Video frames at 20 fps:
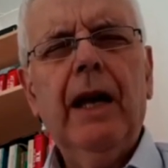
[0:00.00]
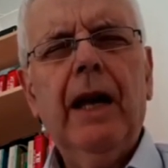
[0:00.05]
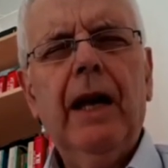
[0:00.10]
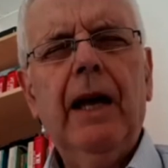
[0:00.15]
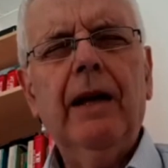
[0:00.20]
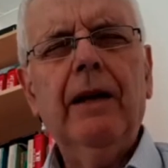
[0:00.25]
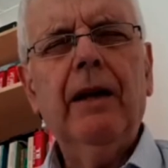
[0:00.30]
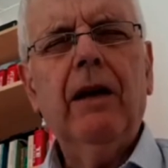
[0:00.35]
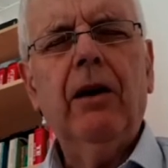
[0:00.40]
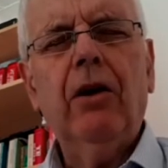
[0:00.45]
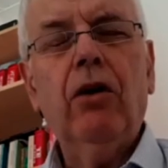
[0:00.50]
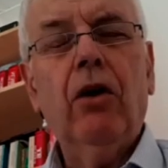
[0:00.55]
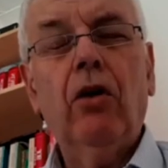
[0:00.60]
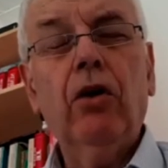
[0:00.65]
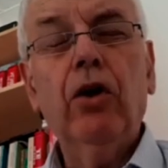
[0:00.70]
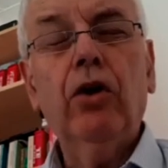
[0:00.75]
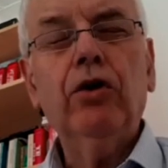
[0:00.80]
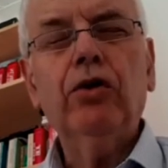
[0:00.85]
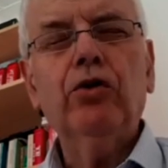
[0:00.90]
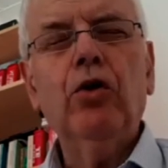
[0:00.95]
uh, or,
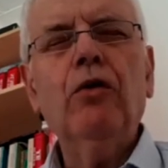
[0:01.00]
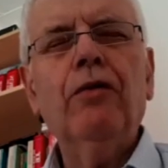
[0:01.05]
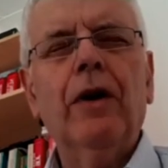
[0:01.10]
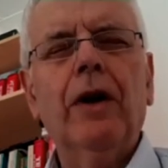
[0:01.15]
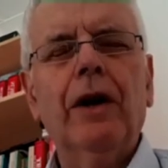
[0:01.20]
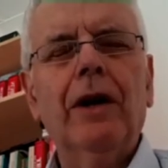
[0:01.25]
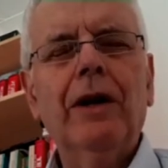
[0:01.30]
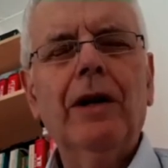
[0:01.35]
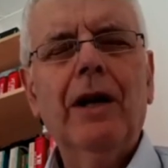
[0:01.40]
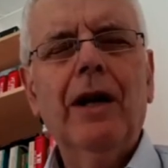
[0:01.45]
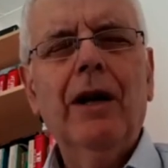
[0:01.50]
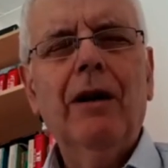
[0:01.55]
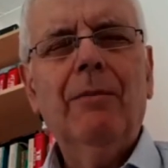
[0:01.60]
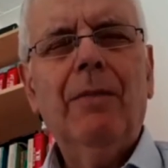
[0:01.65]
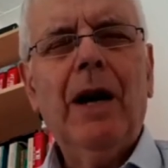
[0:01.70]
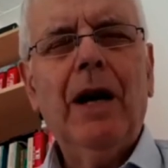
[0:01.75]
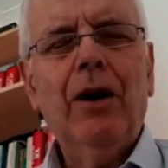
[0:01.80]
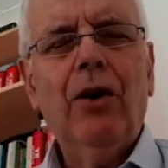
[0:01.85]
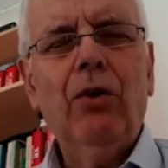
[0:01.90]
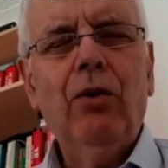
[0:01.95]
or, looked over
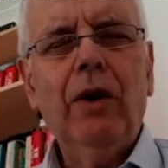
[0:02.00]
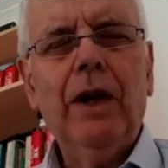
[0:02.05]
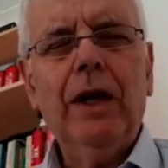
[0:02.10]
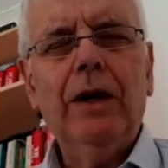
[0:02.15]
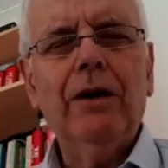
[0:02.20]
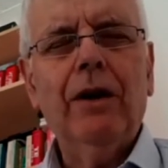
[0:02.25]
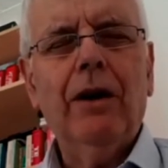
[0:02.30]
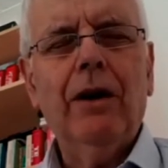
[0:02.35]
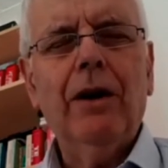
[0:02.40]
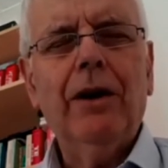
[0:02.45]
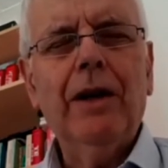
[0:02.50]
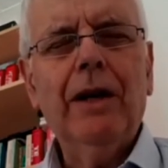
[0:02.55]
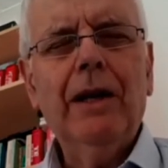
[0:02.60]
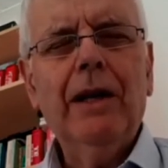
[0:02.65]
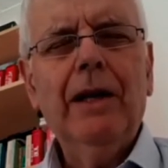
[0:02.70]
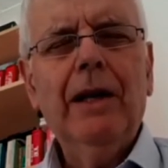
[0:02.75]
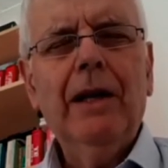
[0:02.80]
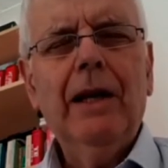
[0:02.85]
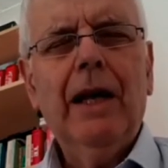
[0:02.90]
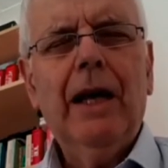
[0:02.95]
by a holy God,
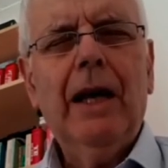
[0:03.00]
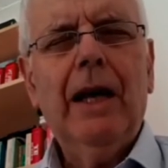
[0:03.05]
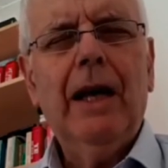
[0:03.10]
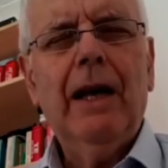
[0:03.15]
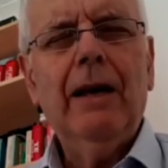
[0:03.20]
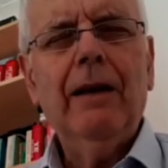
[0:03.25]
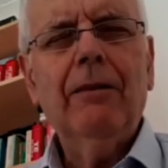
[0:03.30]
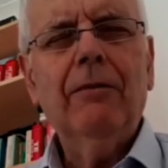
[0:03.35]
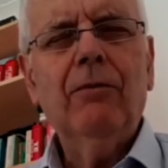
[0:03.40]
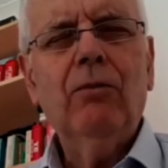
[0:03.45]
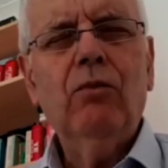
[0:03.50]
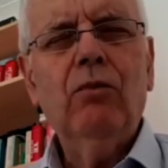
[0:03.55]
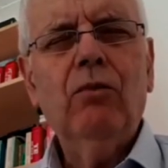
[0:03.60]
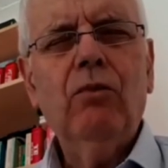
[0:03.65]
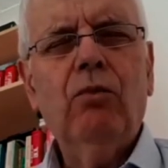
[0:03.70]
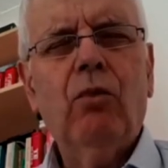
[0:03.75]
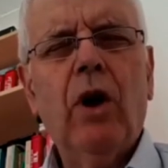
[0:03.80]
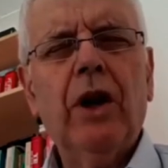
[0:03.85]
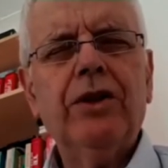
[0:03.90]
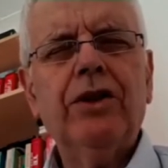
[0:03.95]
uh,
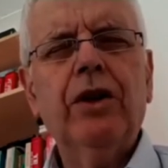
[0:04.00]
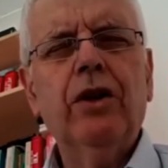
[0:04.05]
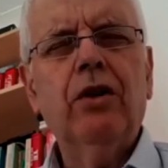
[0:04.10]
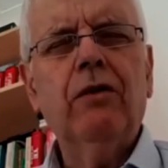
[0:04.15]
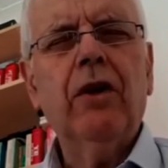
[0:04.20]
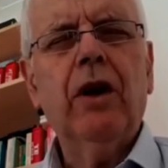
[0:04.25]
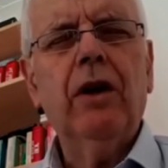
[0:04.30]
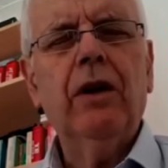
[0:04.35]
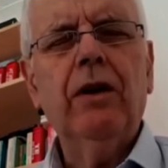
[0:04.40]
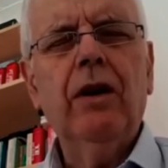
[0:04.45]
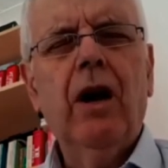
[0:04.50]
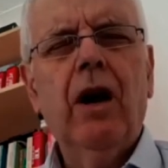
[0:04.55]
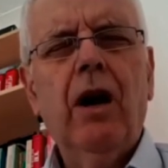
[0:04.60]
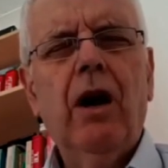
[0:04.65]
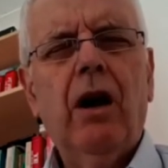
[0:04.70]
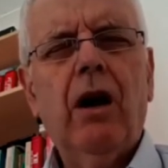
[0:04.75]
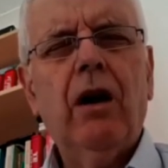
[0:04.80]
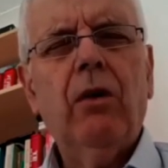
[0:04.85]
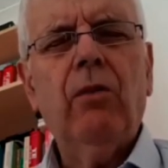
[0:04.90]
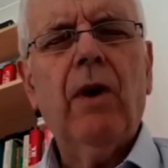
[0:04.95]
watching over
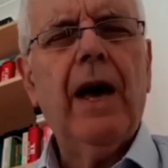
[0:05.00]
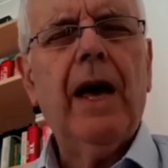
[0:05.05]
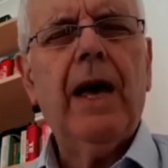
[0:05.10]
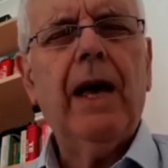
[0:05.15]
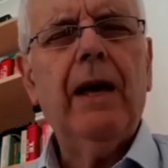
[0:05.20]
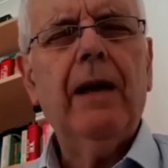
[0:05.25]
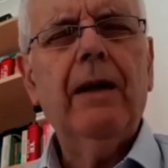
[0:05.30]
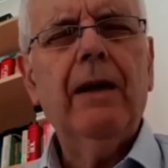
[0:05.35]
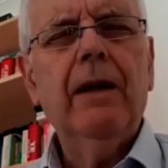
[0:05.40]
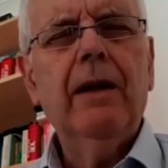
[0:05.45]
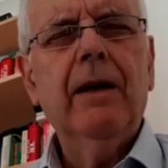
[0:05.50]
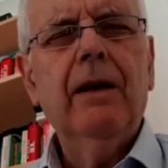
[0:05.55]
our way.